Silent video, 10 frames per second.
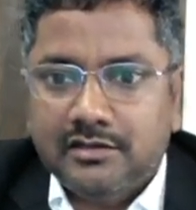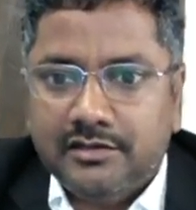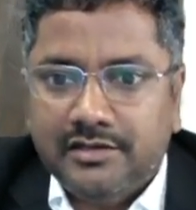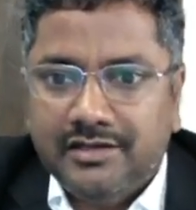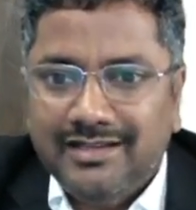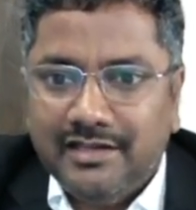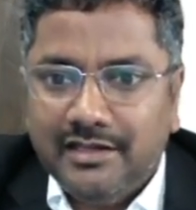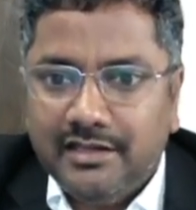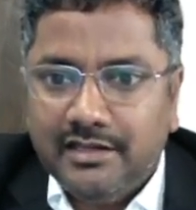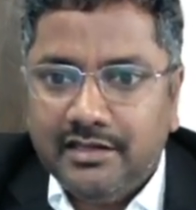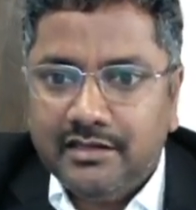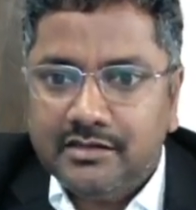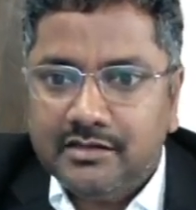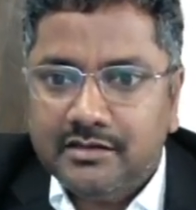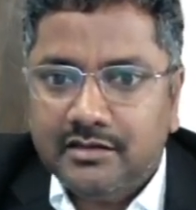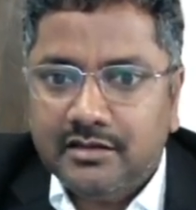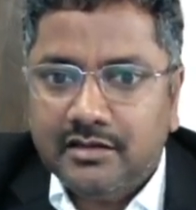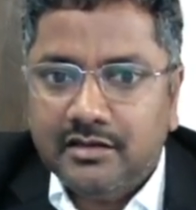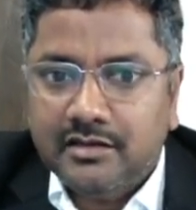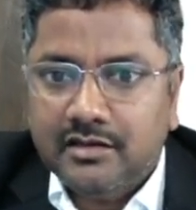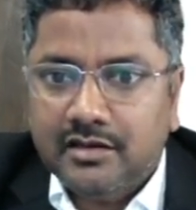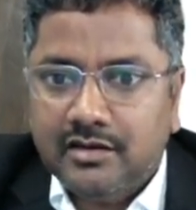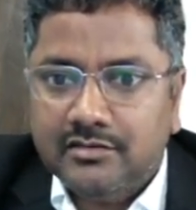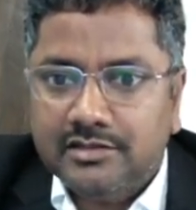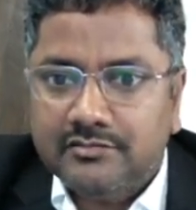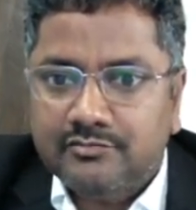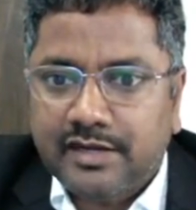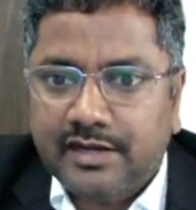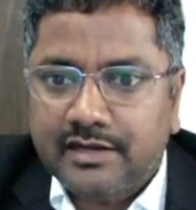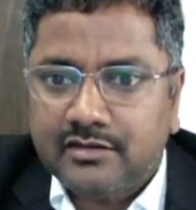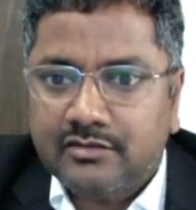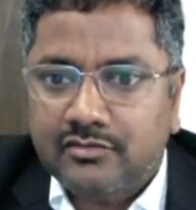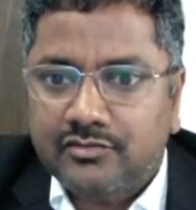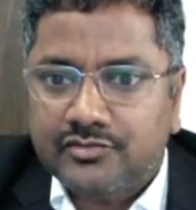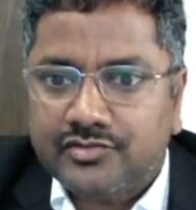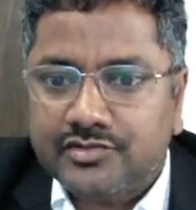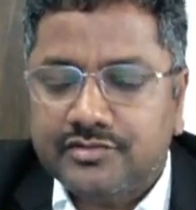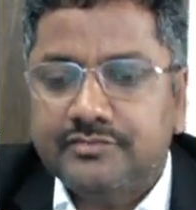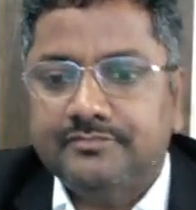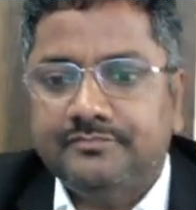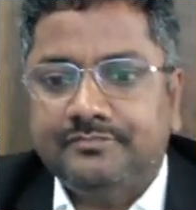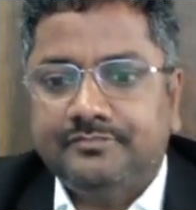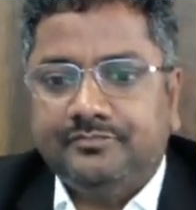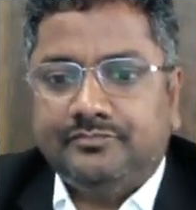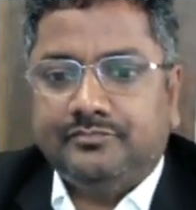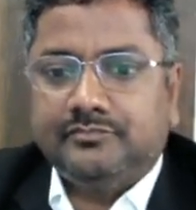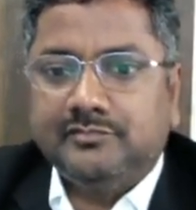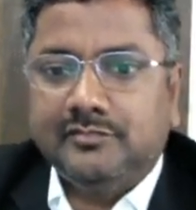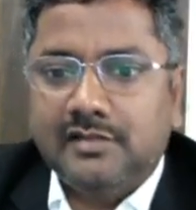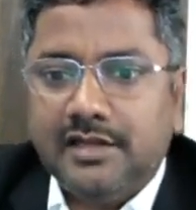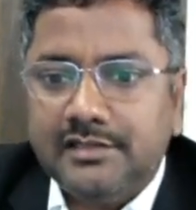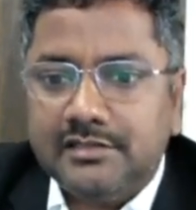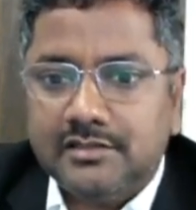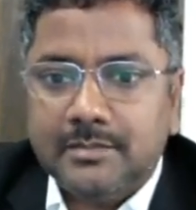D. Now this bracket close, right?